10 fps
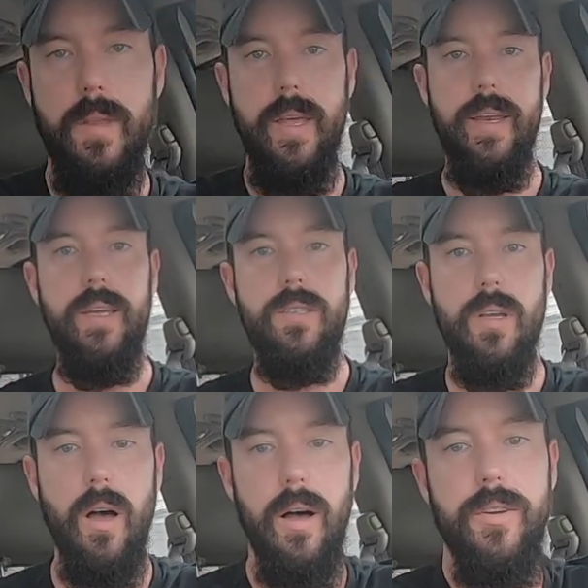It
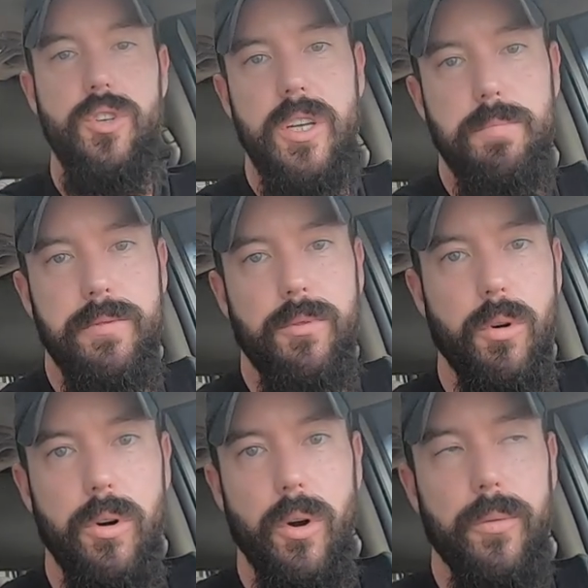is just
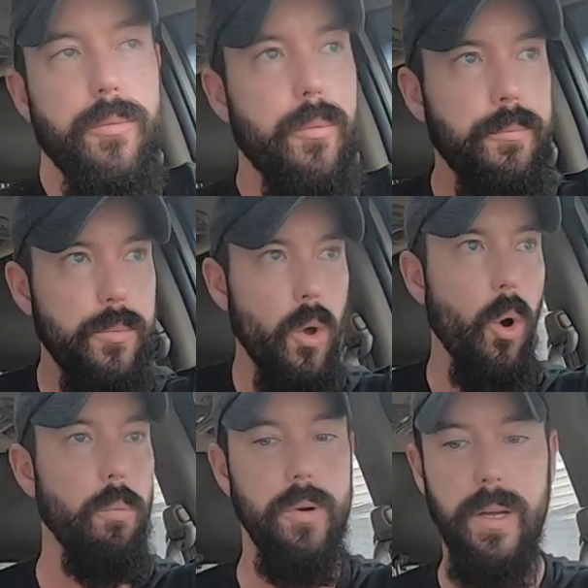before
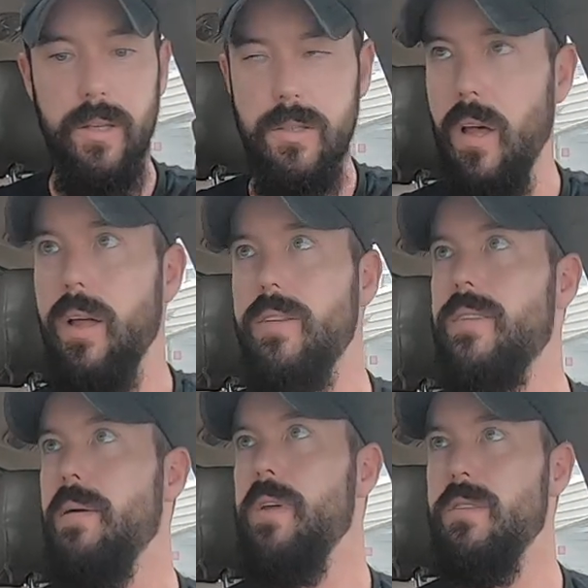openings, 10
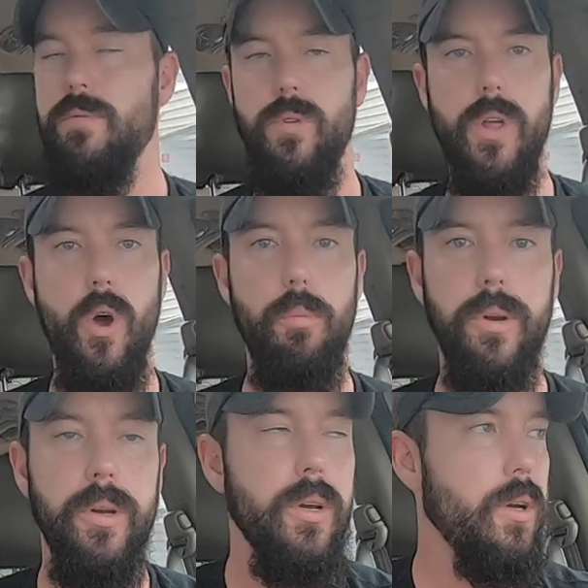minutes before they
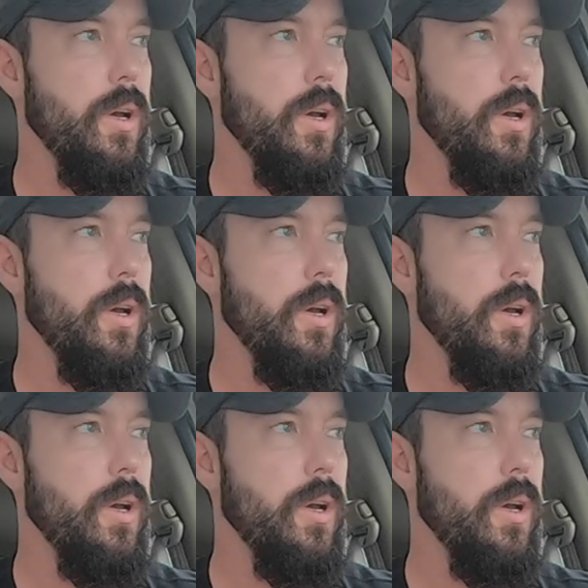open.